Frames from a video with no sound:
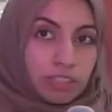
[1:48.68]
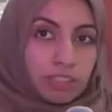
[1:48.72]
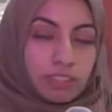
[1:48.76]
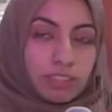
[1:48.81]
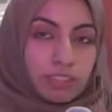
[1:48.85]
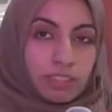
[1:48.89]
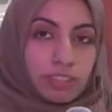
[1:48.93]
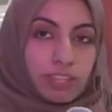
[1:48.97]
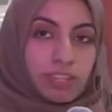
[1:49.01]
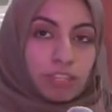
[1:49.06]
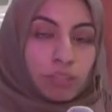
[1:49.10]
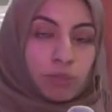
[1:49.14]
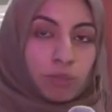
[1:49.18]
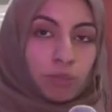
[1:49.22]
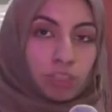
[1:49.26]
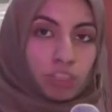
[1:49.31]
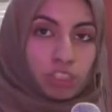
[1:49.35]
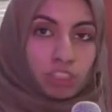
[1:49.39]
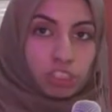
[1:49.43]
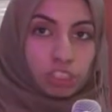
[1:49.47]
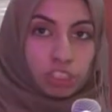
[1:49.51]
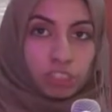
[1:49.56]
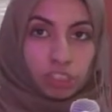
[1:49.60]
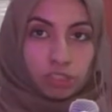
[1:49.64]
is an
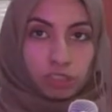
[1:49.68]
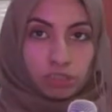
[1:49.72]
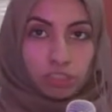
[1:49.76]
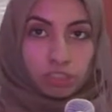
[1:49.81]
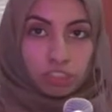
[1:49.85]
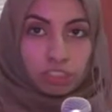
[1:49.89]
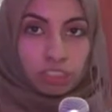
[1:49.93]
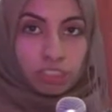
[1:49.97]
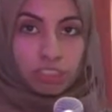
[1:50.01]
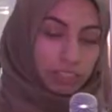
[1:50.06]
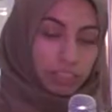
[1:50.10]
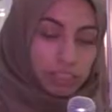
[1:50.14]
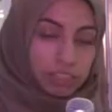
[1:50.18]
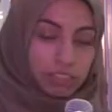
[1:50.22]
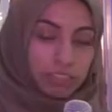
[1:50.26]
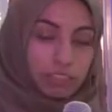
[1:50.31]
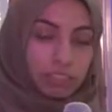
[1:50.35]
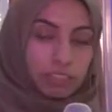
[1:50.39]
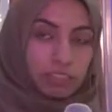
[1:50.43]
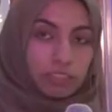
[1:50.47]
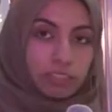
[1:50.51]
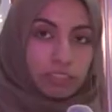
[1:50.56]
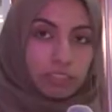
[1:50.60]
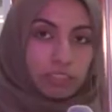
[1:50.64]
emerging technology that is
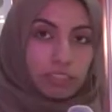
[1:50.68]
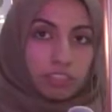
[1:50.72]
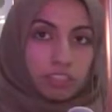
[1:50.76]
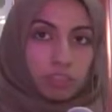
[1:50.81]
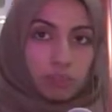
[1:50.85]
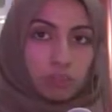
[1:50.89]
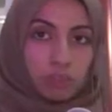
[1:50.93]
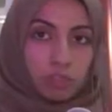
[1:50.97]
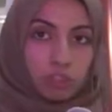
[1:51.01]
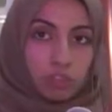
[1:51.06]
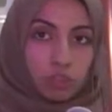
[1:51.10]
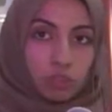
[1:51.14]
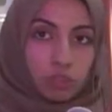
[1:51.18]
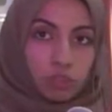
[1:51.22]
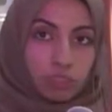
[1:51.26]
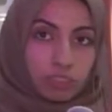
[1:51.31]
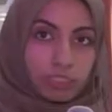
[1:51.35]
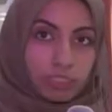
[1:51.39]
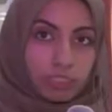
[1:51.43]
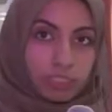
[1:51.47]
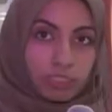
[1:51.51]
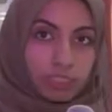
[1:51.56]
still in its maturing